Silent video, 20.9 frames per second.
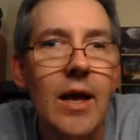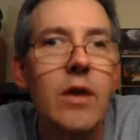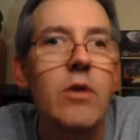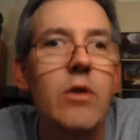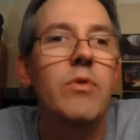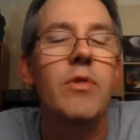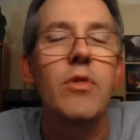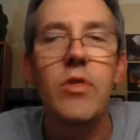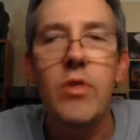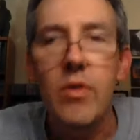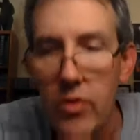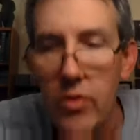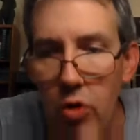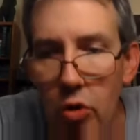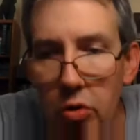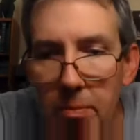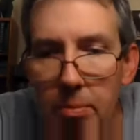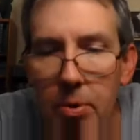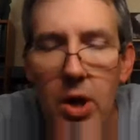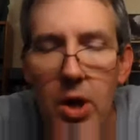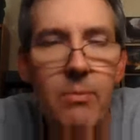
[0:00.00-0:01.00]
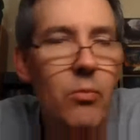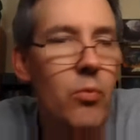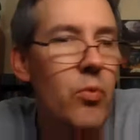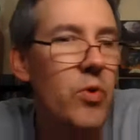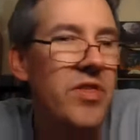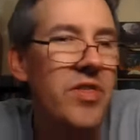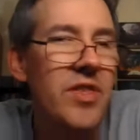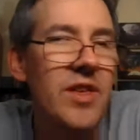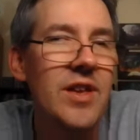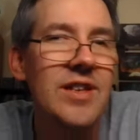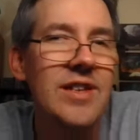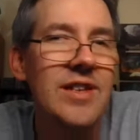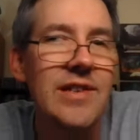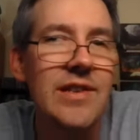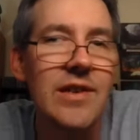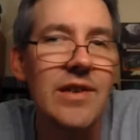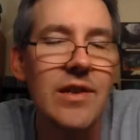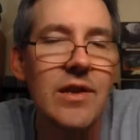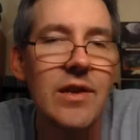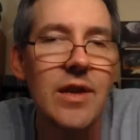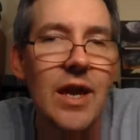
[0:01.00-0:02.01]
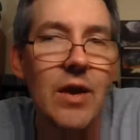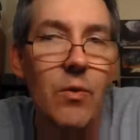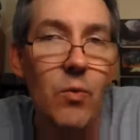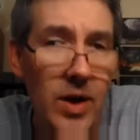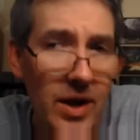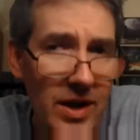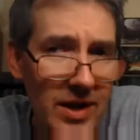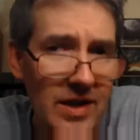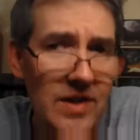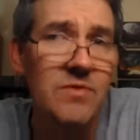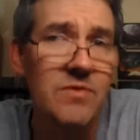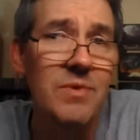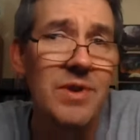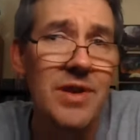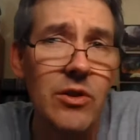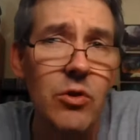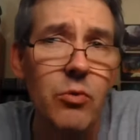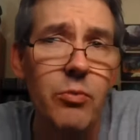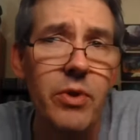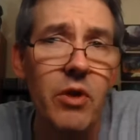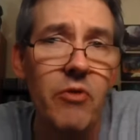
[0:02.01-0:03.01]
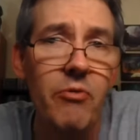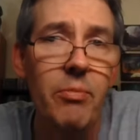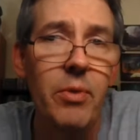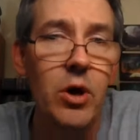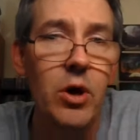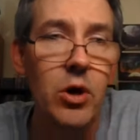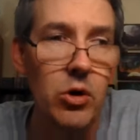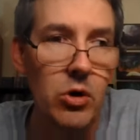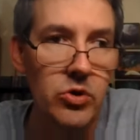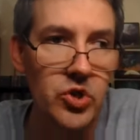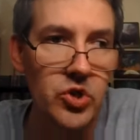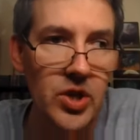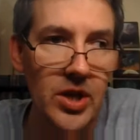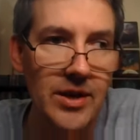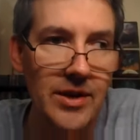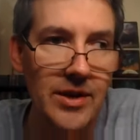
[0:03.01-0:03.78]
The only problem with it, and why it gives me a little bit of pause,